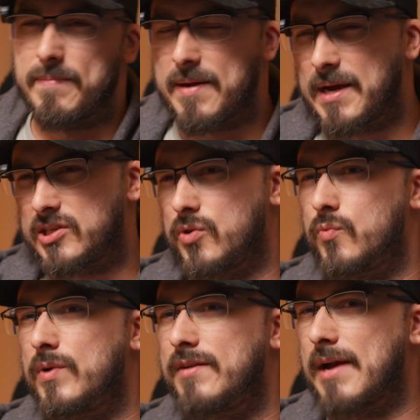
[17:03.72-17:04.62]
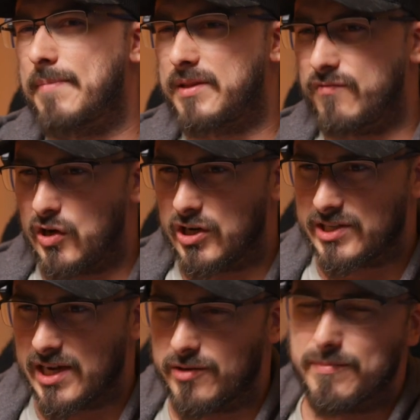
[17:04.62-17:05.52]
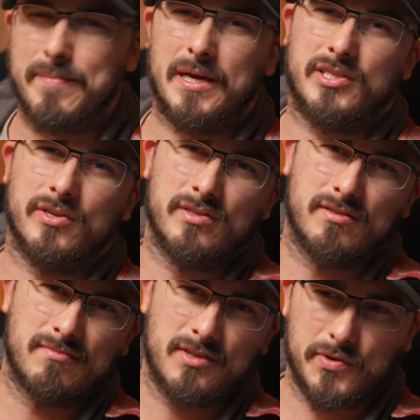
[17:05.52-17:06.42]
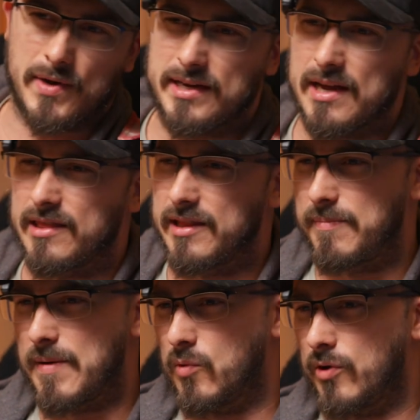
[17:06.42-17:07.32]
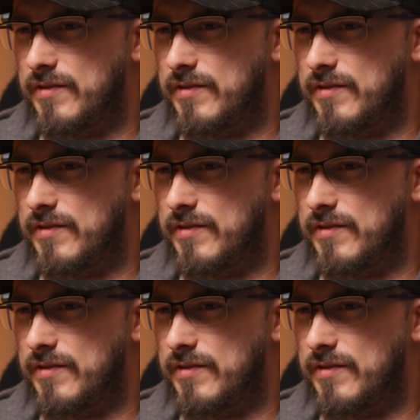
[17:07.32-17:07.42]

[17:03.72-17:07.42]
maybe I should revamp the vlog channel. Maybe I should create a little bit more